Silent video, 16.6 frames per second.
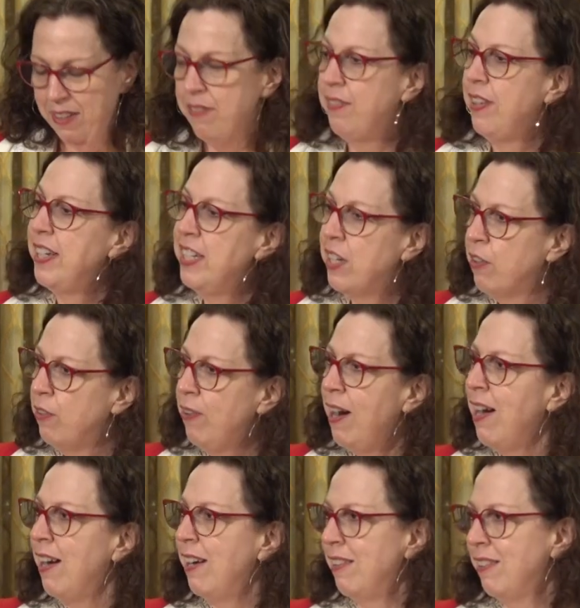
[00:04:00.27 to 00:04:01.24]

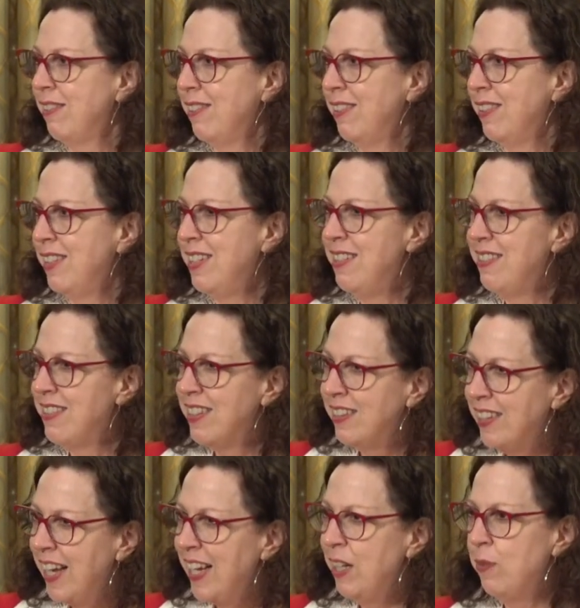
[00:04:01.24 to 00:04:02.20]
Vayikra is the
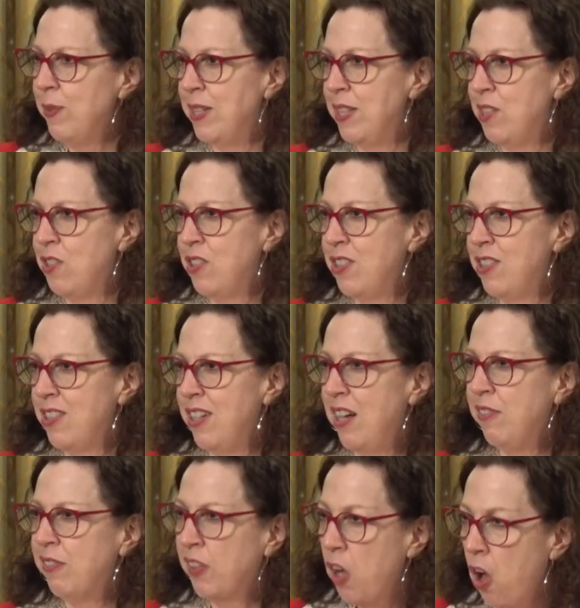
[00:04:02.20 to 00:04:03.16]
language
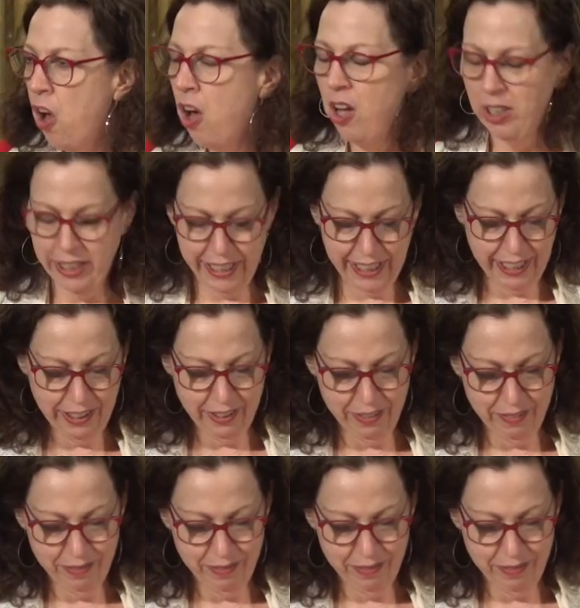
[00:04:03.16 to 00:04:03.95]
of calling,